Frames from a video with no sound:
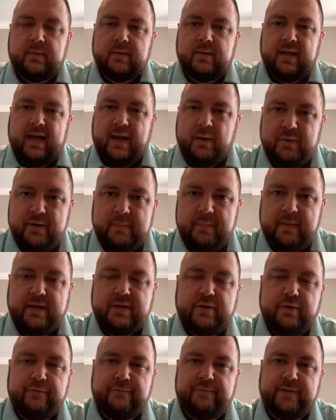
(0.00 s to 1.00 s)
How would it
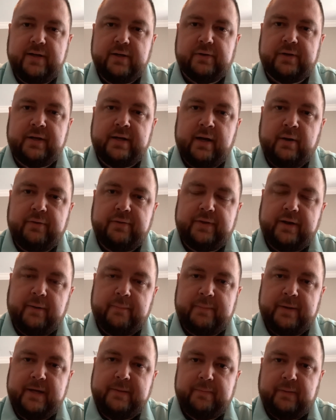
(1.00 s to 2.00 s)
make you feel to know that there are
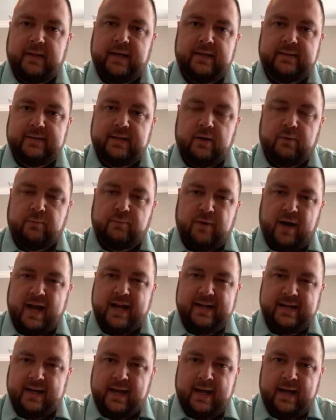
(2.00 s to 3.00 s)
people out there
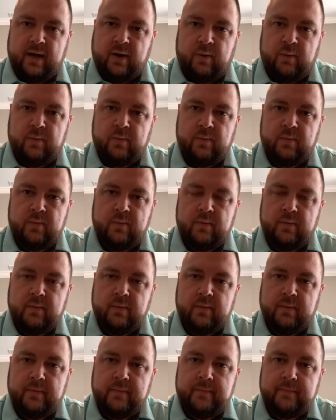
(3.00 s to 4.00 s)
right now
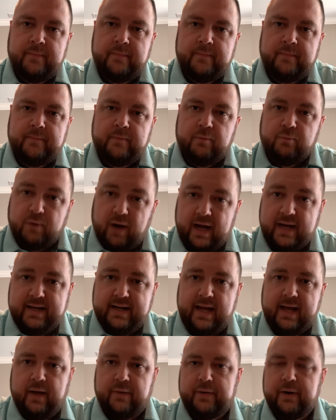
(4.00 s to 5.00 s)
Right
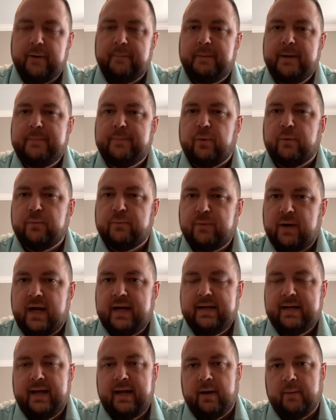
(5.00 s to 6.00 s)
now, there are people
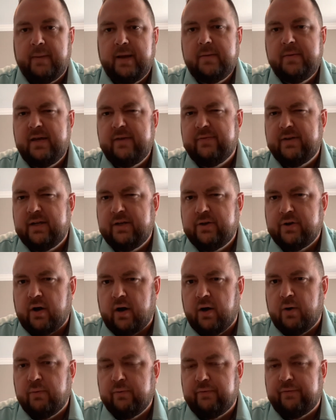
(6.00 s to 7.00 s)
right now, maybe even in your
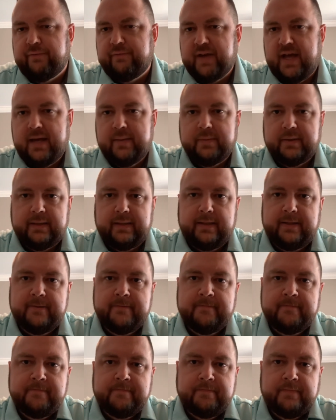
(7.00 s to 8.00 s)
own family,
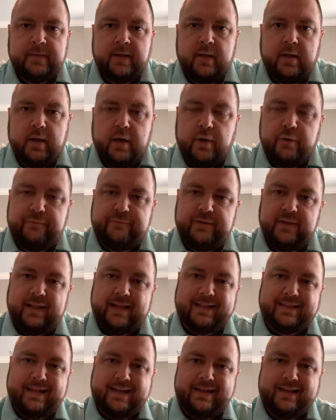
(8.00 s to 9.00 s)
who feel
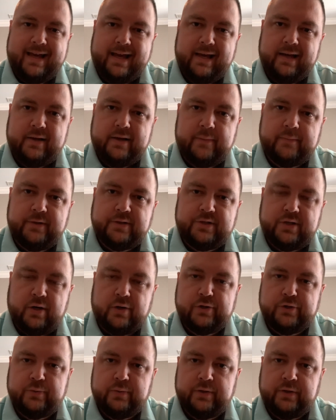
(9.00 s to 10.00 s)
like they can't come to
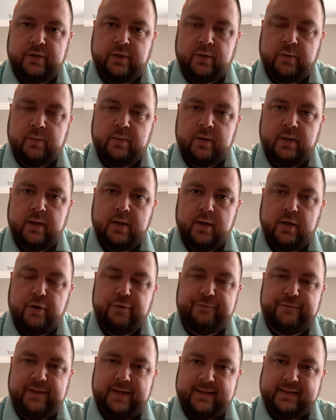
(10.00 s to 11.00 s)
church with you, who
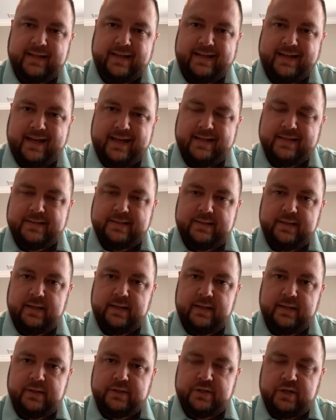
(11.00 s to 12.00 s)
feel like they can't sit
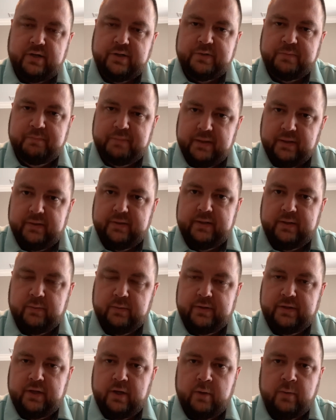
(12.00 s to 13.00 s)
in a church building
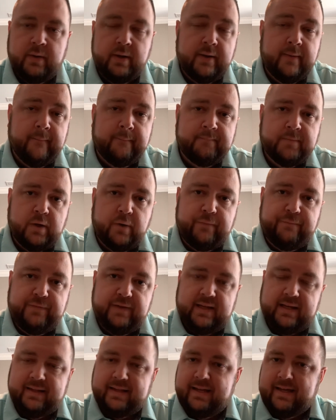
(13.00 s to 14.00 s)
with you, who feel
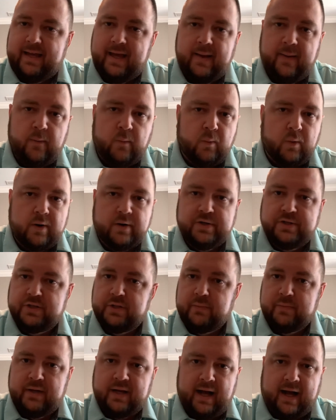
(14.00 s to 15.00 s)
like they can't
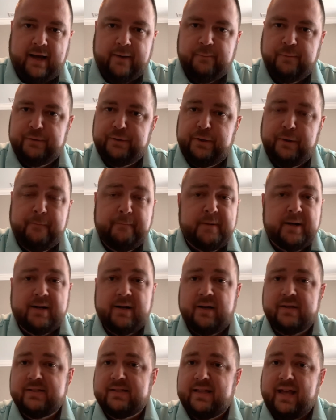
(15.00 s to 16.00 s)
worship God with you
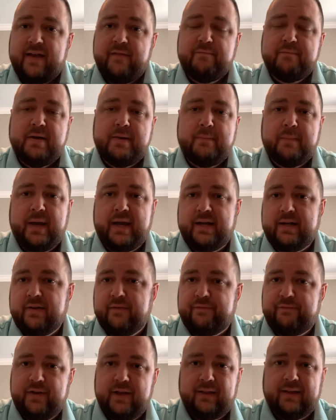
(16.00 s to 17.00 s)
because they've been made to
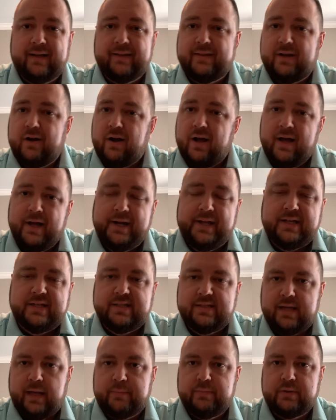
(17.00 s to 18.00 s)
feel like they're
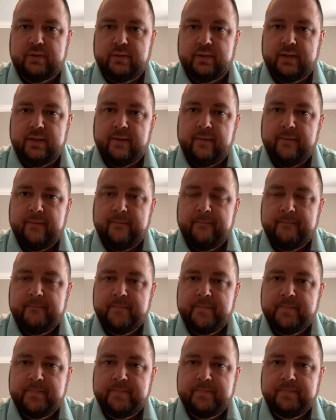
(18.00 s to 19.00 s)
unaccepted.
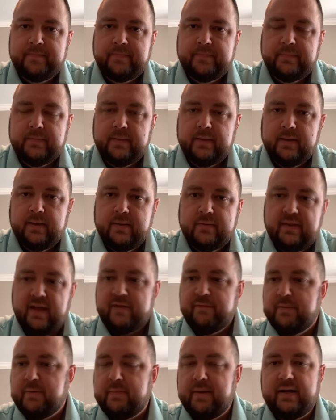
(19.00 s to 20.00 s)

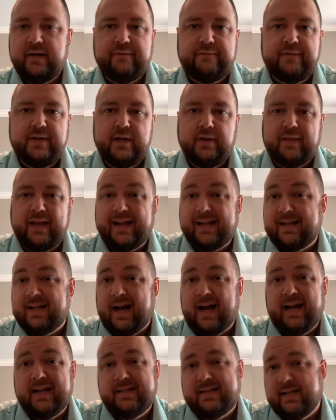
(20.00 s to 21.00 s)
They've been made to feel like
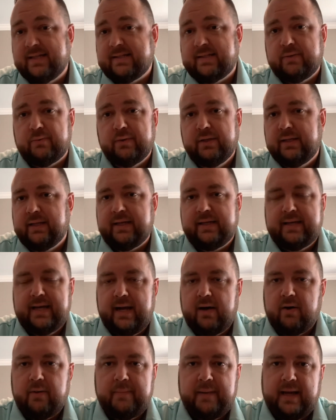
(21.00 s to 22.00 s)
God doesn't really
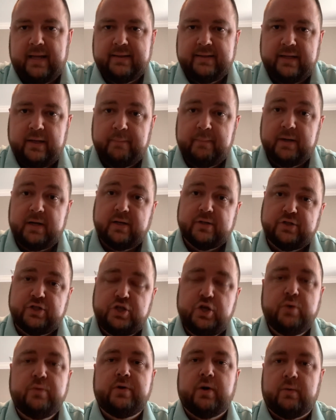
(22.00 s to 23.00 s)
care about them because
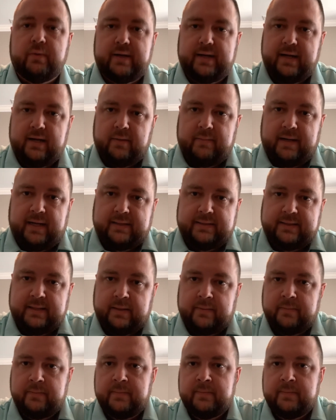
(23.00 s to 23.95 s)
you don't care about them.